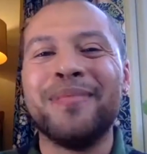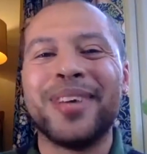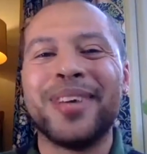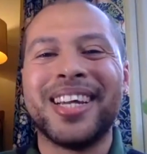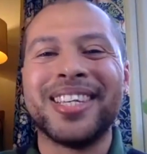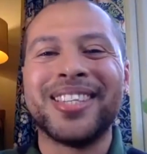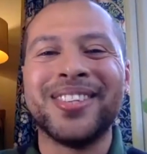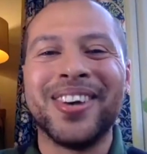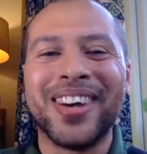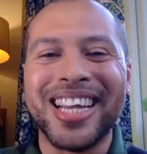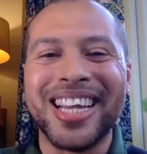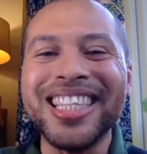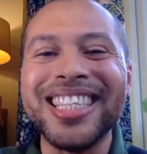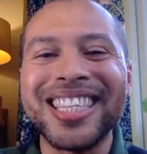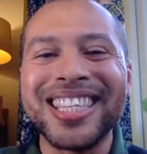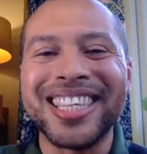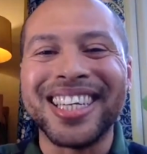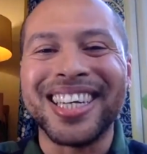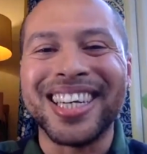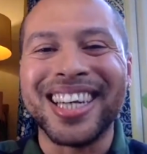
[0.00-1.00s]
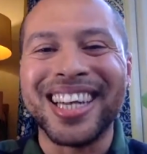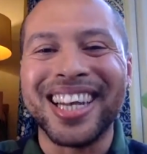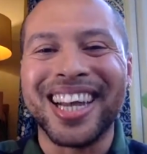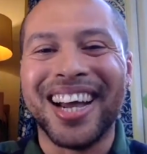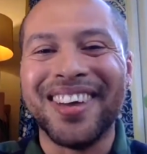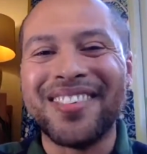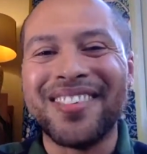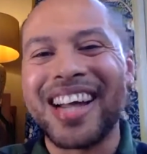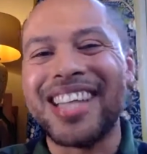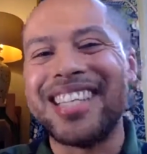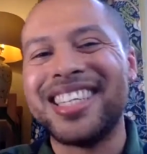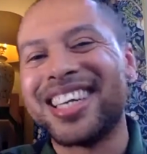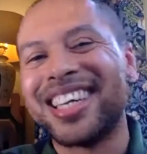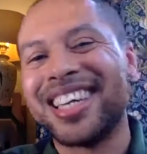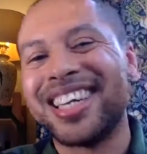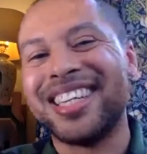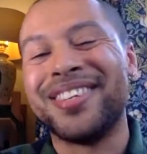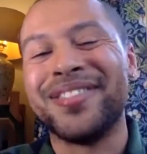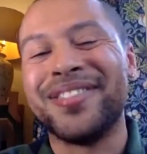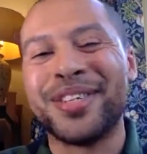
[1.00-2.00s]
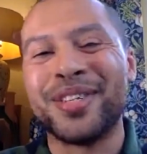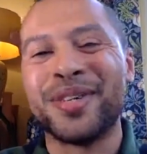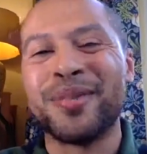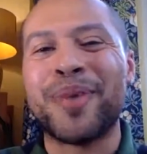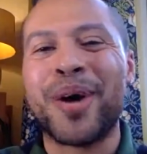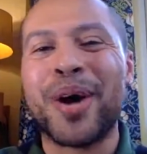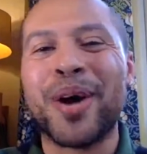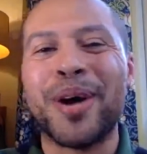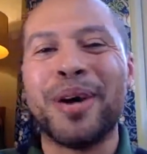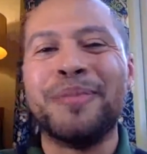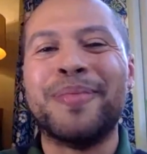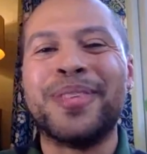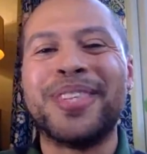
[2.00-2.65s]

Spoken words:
but it's not instant like writing an individual poem.